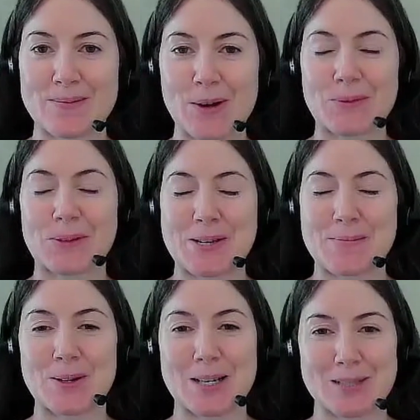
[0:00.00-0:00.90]
aren't really
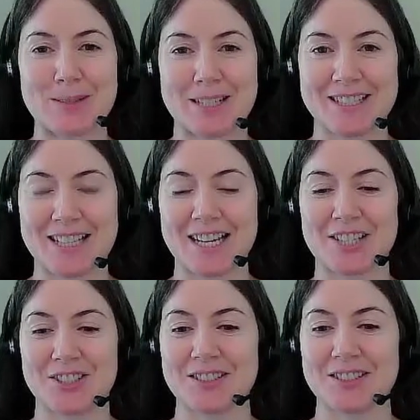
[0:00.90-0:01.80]
impressed, but it is
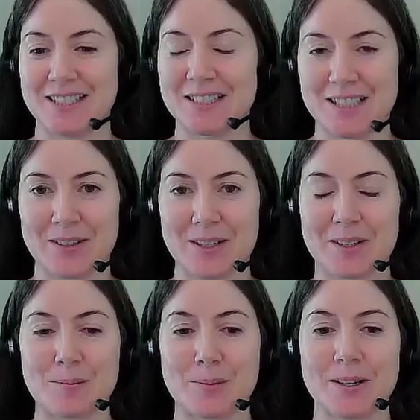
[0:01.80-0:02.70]
actually a
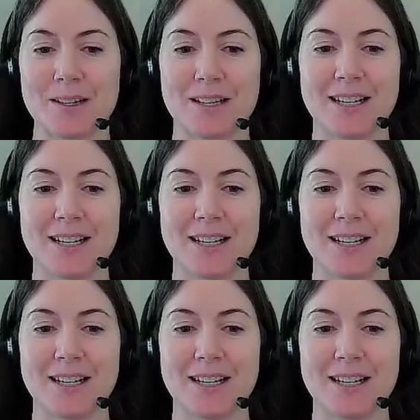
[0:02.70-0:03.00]
significant number.